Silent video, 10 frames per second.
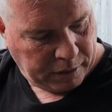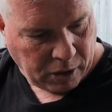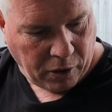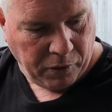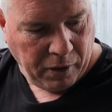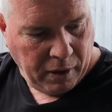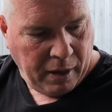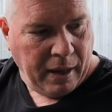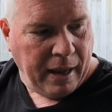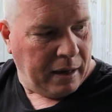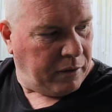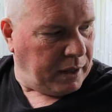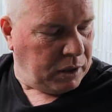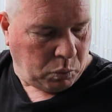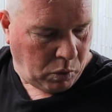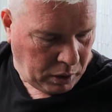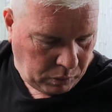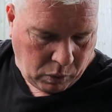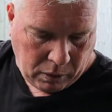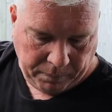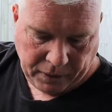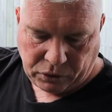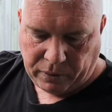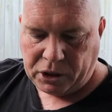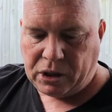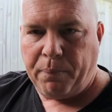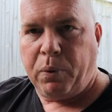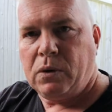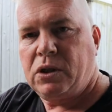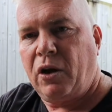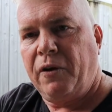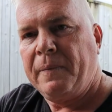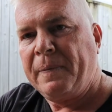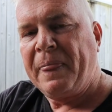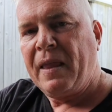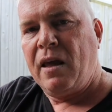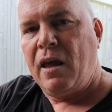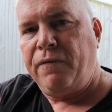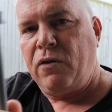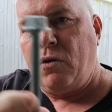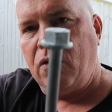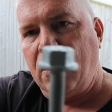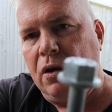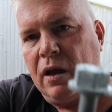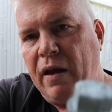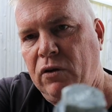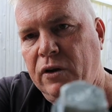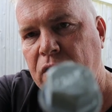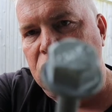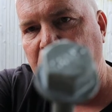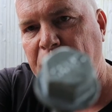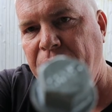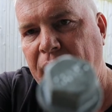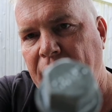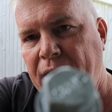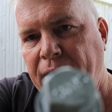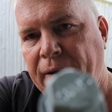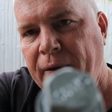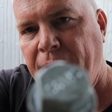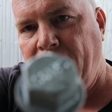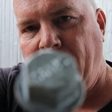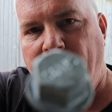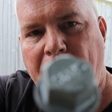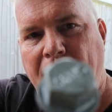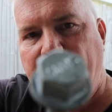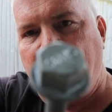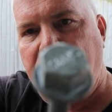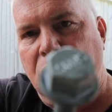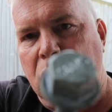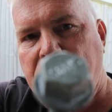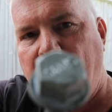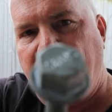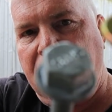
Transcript: So how do these work? Well, it's really simple. So if you have a look at the top of the head and also the